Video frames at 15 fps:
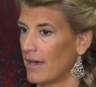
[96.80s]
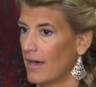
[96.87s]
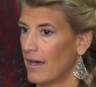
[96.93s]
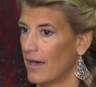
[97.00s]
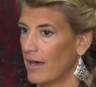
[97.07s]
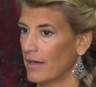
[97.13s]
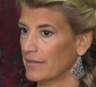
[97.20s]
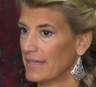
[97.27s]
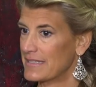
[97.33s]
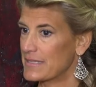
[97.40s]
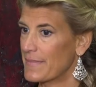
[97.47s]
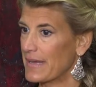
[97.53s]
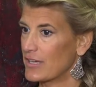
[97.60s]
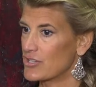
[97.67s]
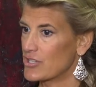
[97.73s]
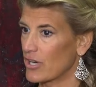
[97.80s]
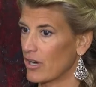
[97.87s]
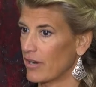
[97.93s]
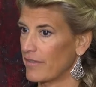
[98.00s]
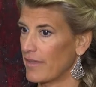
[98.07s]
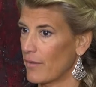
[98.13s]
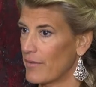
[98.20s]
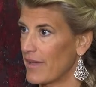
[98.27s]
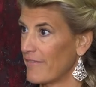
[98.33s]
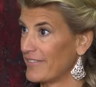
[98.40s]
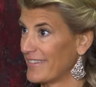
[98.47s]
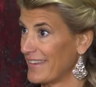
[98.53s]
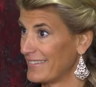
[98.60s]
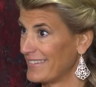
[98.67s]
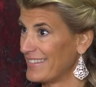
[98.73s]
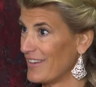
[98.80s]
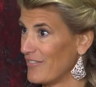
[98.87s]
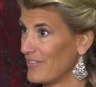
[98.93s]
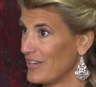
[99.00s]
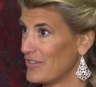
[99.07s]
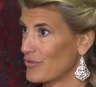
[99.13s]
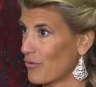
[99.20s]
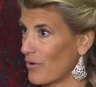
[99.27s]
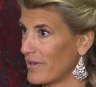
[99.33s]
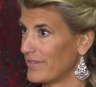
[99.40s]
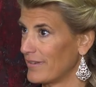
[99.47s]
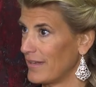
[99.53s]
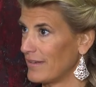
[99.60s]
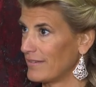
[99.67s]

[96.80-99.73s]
uh, let's make sure that we have sensitivity towards it